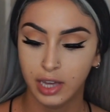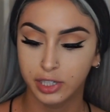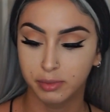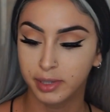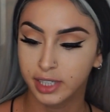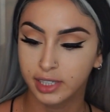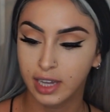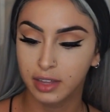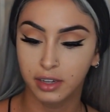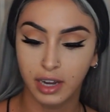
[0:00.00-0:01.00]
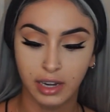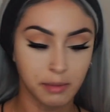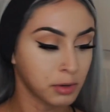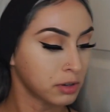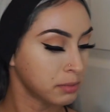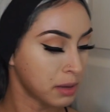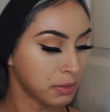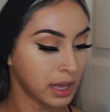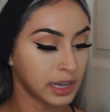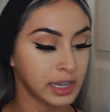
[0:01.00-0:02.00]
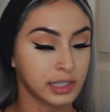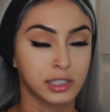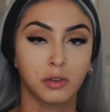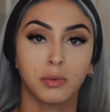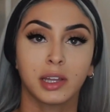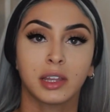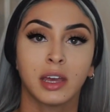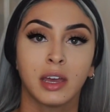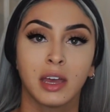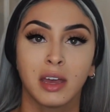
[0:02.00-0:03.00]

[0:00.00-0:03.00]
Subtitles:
Just mix it together, and I'm going to be applying it with